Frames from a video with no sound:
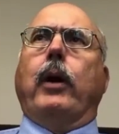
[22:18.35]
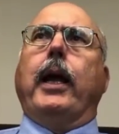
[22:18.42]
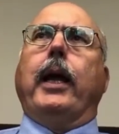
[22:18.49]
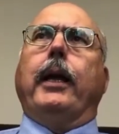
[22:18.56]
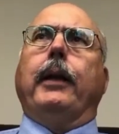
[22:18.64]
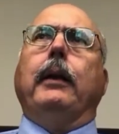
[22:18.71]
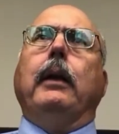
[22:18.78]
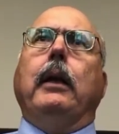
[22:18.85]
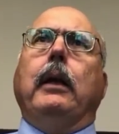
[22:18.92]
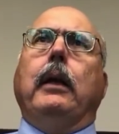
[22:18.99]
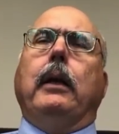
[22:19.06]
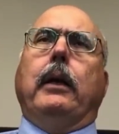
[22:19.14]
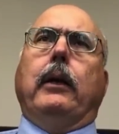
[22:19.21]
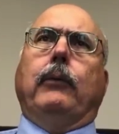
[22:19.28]
at,
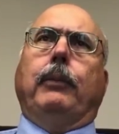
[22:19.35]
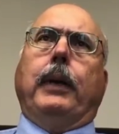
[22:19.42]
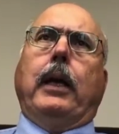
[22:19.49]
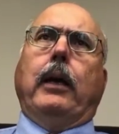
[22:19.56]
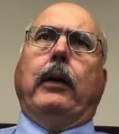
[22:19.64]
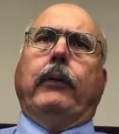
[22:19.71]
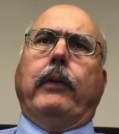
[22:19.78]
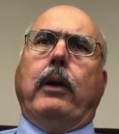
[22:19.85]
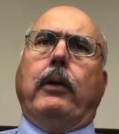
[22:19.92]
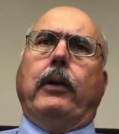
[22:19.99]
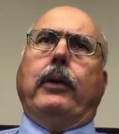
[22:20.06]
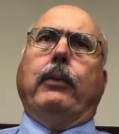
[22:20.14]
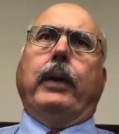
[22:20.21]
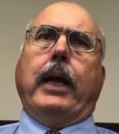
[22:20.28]
is because not
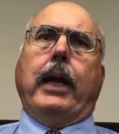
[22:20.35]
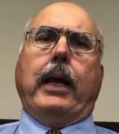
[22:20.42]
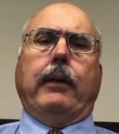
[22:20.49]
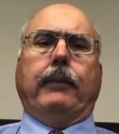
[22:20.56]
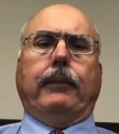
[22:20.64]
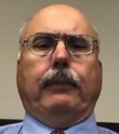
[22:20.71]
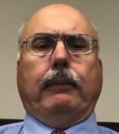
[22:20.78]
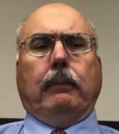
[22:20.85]
only do we have,